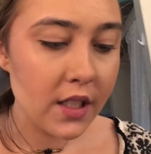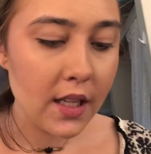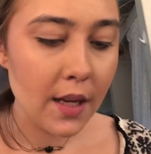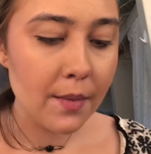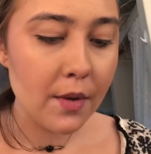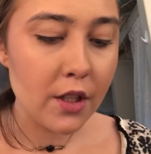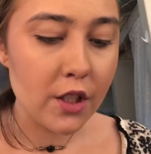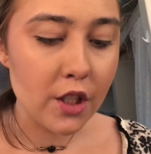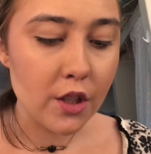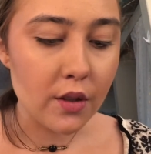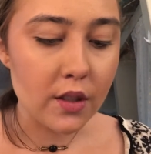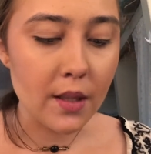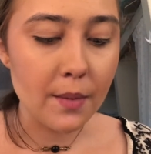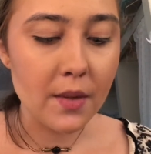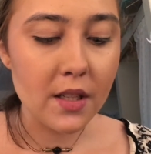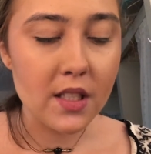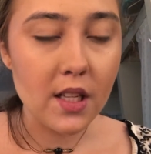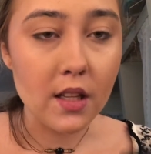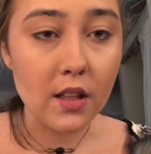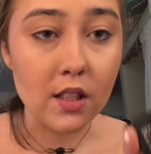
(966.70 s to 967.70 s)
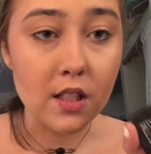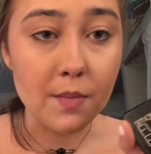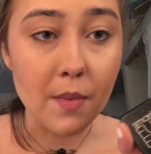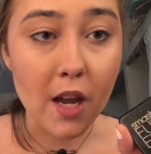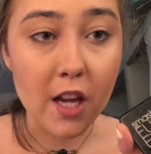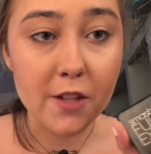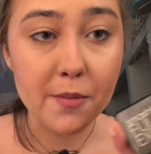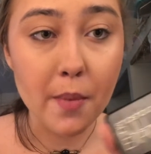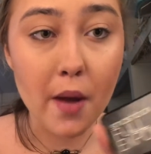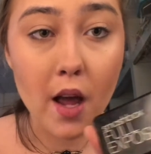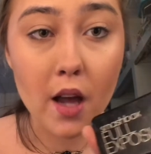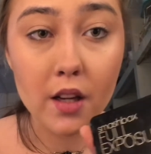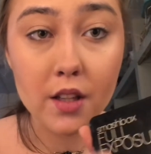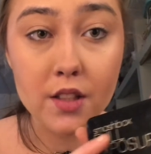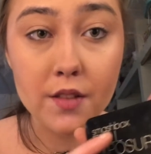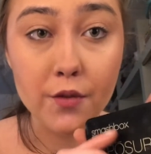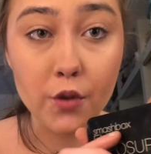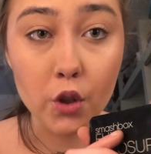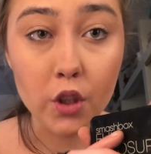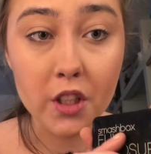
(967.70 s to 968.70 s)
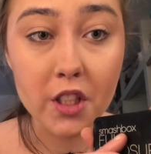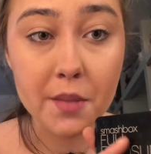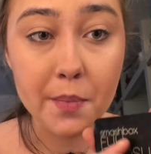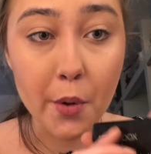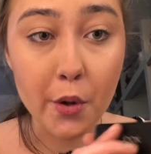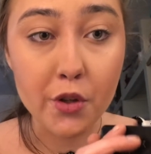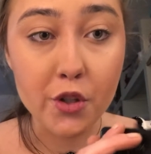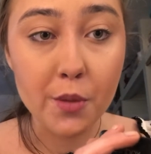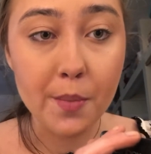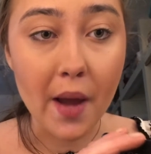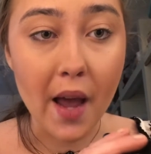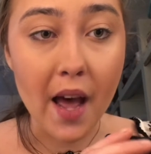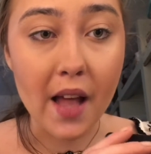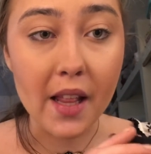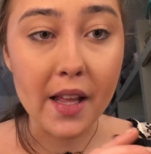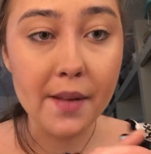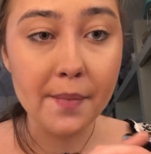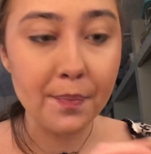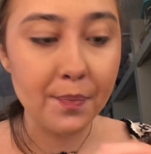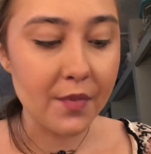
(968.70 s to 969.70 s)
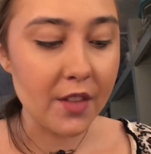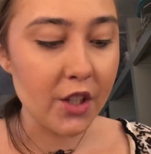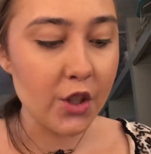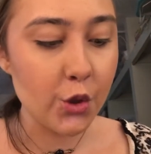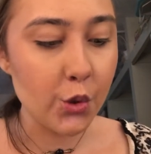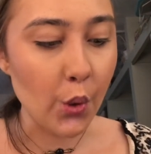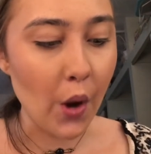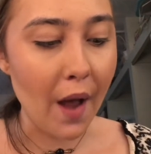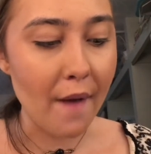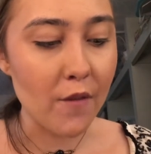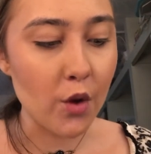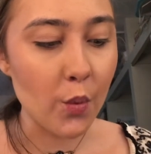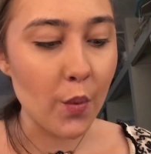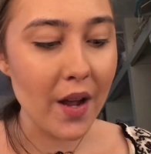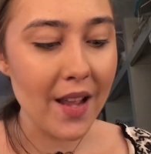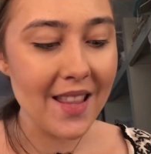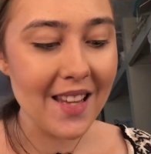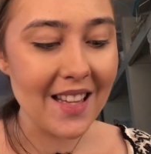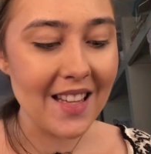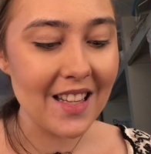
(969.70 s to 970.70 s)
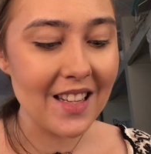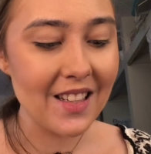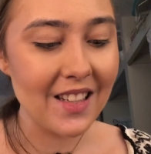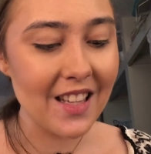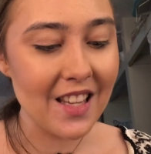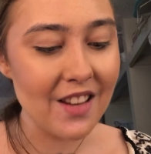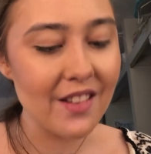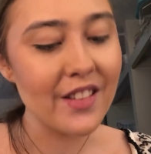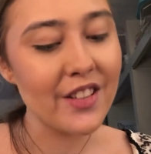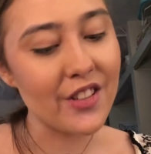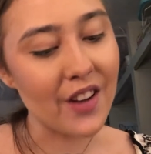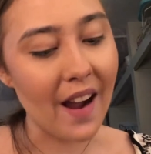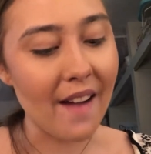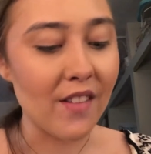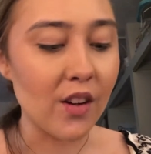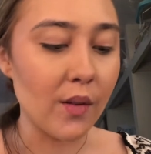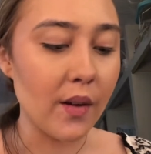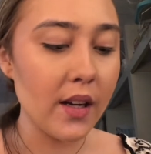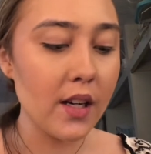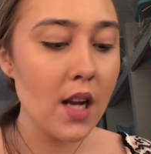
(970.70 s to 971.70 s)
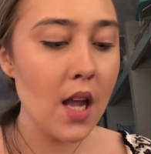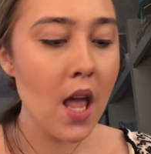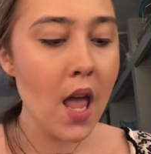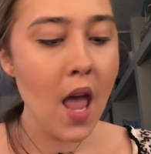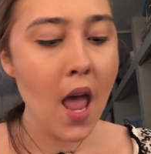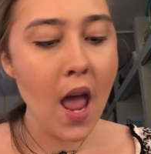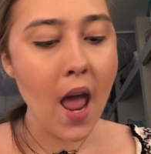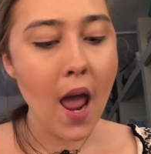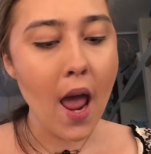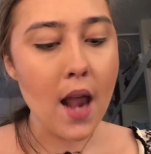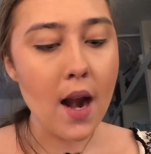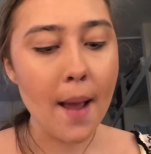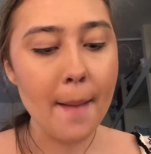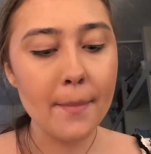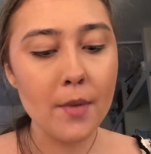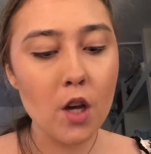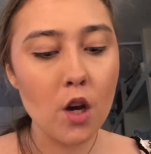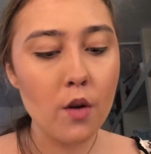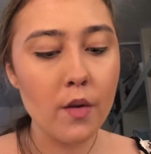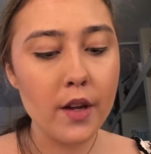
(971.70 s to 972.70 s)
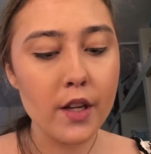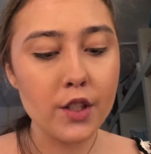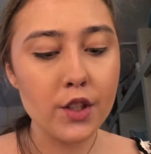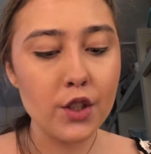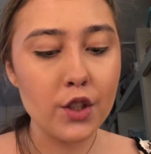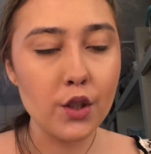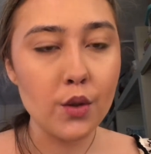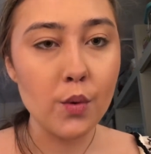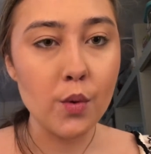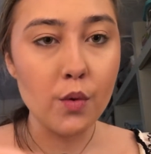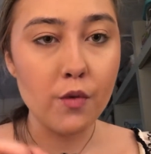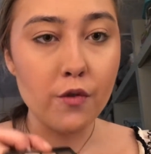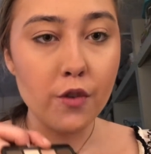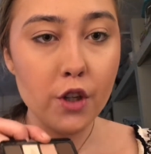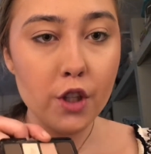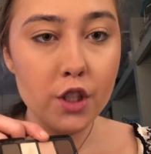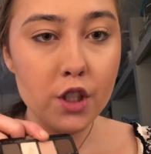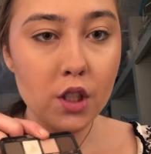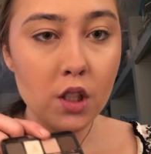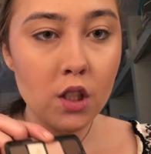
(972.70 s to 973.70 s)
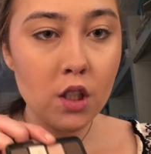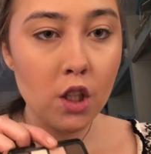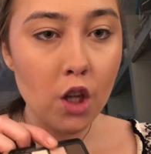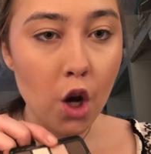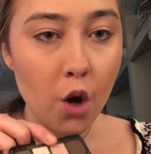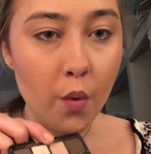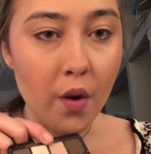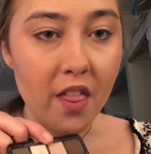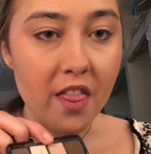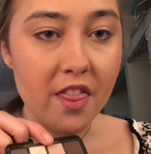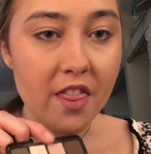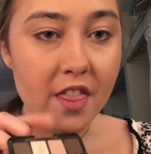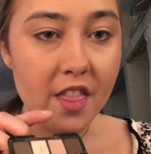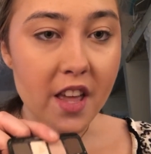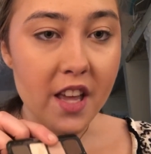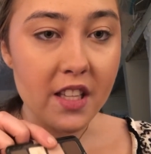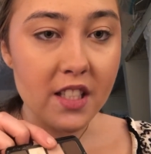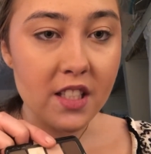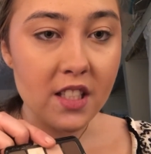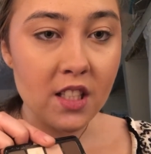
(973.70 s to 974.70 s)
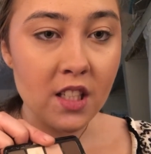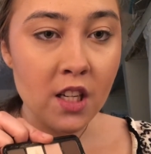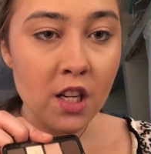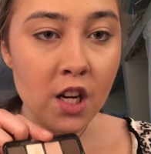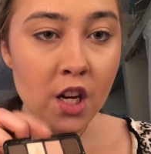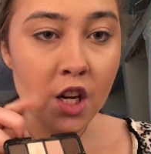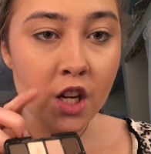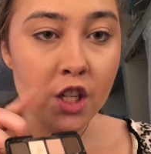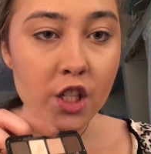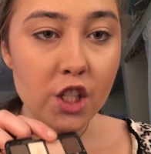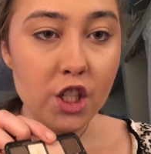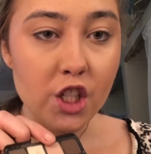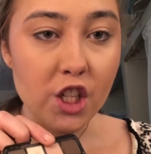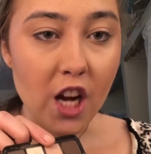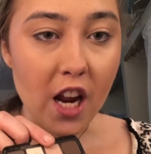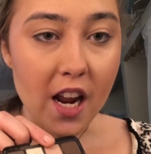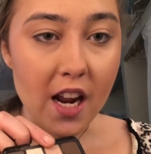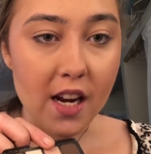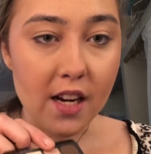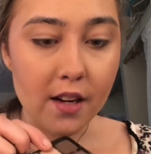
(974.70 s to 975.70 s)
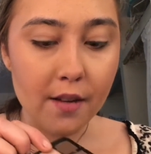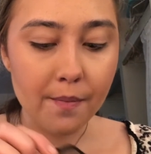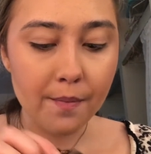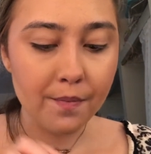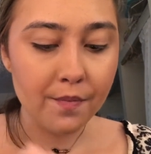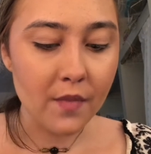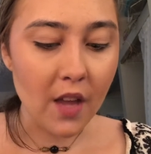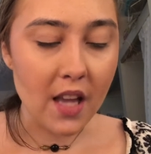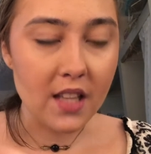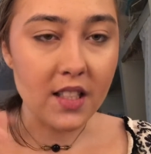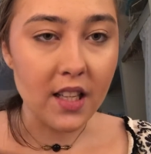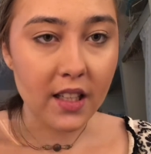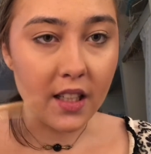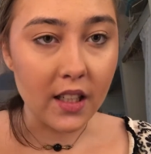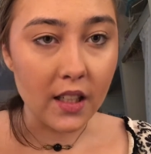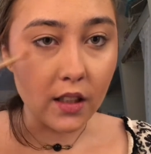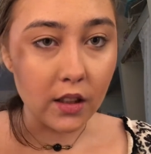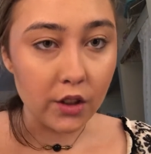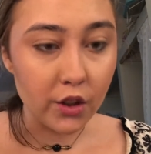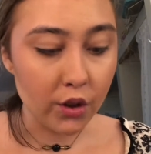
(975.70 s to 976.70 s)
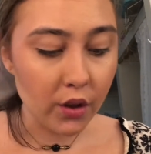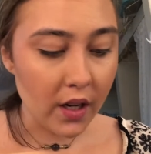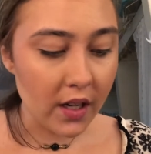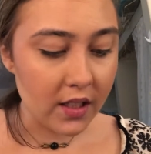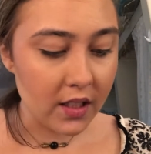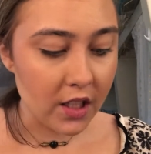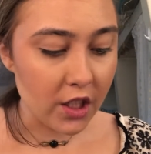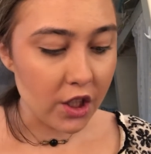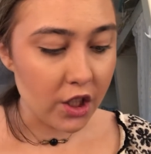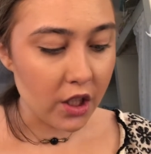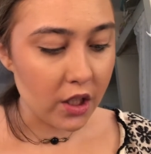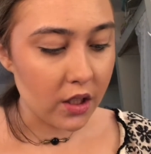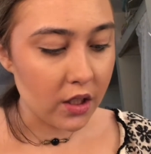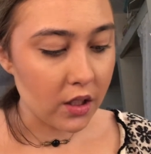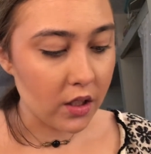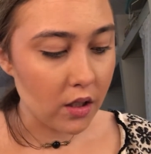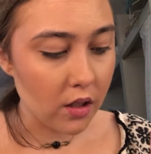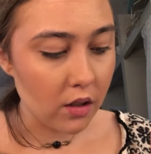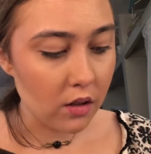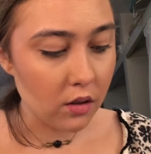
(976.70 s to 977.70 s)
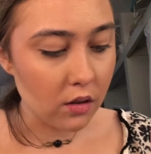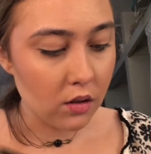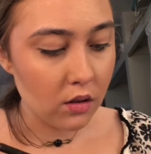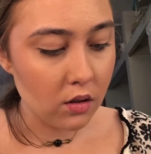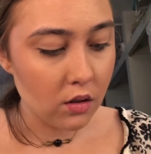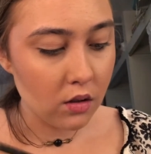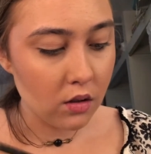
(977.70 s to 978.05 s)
thing I'm gonna do is I'm gonna take the Smashbox full exposure palette, the travel one, the little cute travel one, and I'm going to first go with this shade as like a transition. So,